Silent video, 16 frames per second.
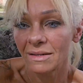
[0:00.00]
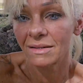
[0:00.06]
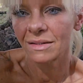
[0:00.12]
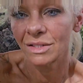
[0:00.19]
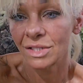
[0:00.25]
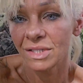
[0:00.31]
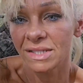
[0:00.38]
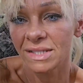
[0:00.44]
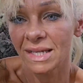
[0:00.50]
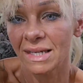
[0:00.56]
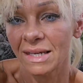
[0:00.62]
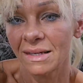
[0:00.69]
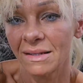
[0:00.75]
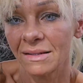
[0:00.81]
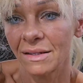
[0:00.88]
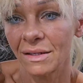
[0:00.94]
just like
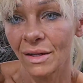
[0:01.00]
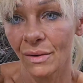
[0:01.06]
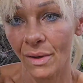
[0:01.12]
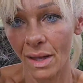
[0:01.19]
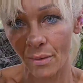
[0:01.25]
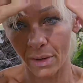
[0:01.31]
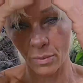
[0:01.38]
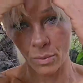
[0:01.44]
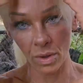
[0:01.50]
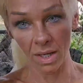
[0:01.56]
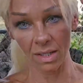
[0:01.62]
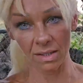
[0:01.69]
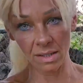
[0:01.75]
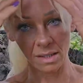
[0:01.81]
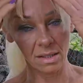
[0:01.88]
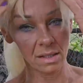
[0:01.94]
how I want.
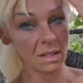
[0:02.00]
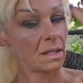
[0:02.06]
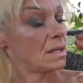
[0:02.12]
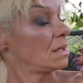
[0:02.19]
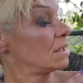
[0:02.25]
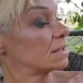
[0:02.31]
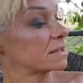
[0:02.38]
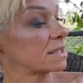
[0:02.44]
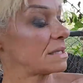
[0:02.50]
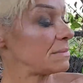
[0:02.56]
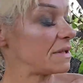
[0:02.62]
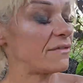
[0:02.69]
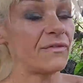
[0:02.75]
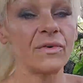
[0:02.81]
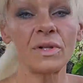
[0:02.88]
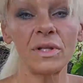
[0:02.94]
It's going to be
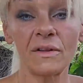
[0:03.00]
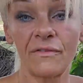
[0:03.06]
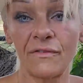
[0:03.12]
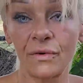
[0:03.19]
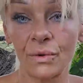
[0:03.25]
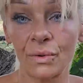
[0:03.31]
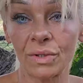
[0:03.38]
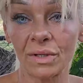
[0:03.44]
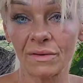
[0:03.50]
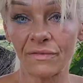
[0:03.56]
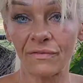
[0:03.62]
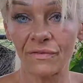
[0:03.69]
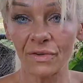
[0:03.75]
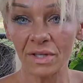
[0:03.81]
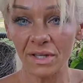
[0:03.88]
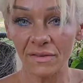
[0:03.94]
full of food and
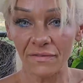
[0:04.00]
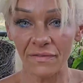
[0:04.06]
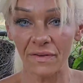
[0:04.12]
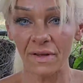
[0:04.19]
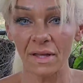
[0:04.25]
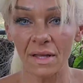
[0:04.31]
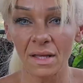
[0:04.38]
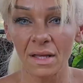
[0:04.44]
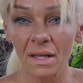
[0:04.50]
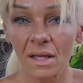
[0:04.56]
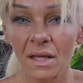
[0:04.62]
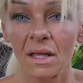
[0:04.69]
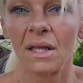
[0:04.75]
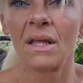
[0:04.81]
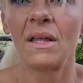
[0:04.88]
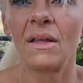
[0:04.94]
full
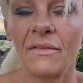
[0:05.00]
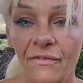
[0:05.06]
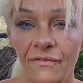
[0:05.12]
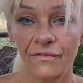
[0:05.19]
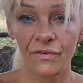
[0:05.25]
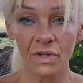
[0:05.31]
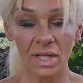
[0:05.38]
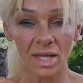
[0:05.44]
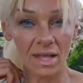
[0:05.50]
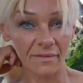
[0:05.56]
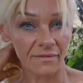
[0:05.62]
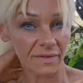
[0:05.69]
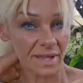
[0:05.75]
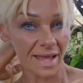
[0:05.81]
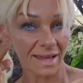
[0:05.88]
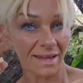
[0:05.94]
of
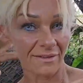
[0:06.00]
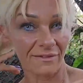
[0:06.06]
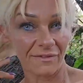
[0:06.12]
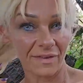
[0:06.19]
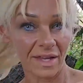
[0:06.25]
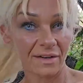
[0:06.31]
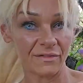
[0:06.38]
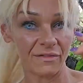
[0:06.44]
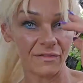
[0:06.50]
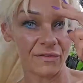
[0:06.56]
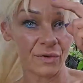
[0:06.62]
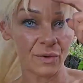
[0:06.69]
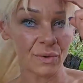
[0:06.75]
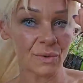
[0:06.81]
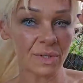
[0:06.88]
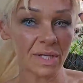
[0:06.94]
life and
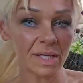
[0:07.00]
food.